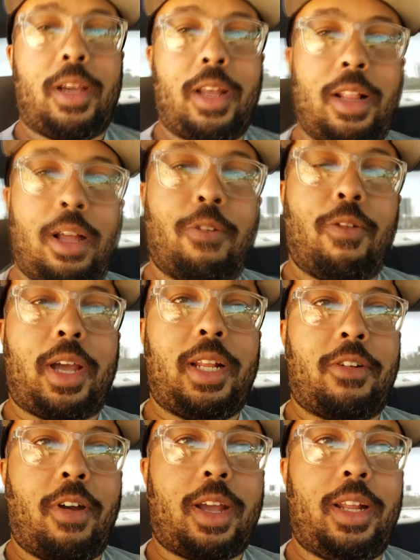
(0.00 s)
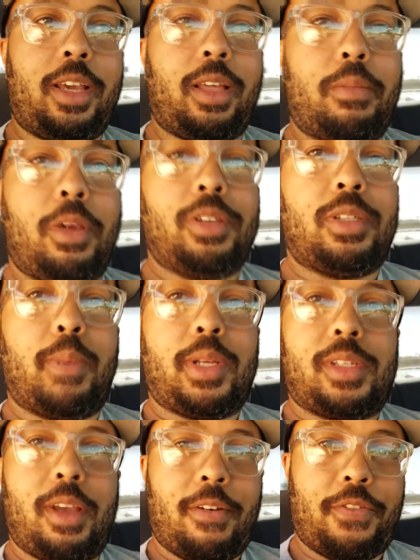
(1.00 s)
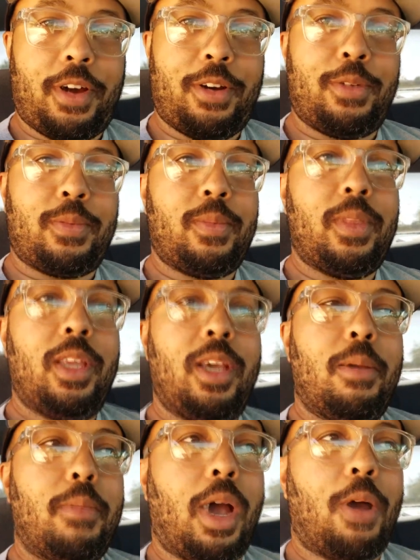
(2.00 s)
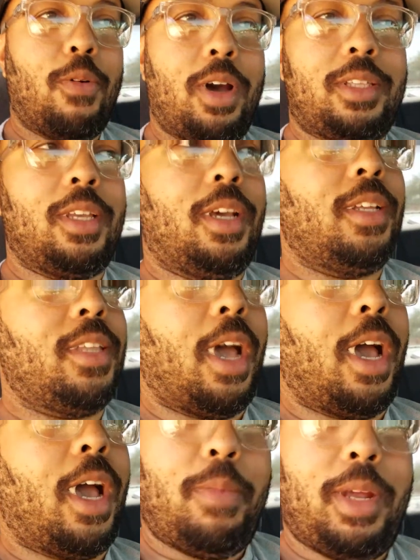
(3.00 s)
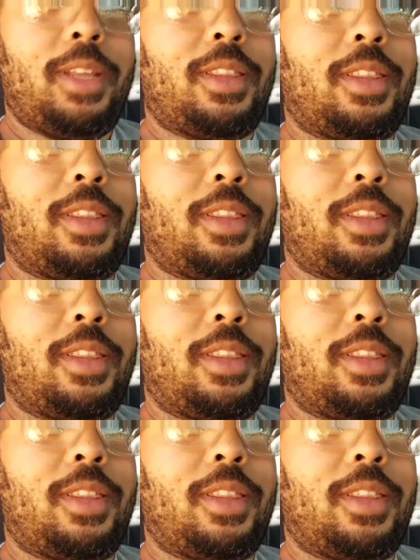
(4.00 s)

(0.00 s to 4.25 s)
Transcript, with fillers: a little rickety-crickety because I'm using my cell phone. But I wanted to document the